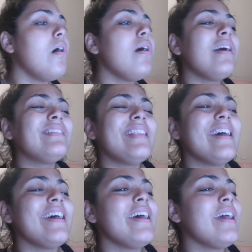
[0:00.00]
all
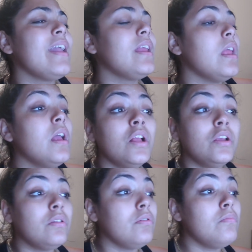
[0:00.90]
night
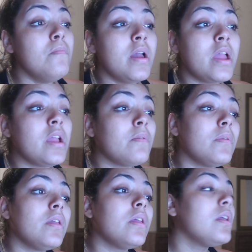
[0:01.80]
you make
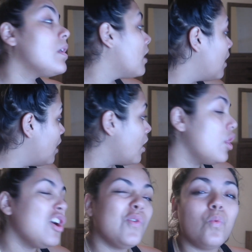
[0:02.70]
me
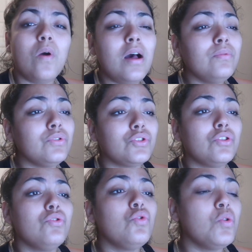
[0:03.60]
want
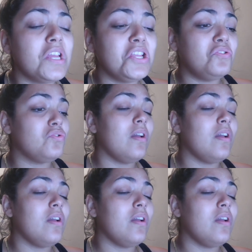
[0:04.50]
you. It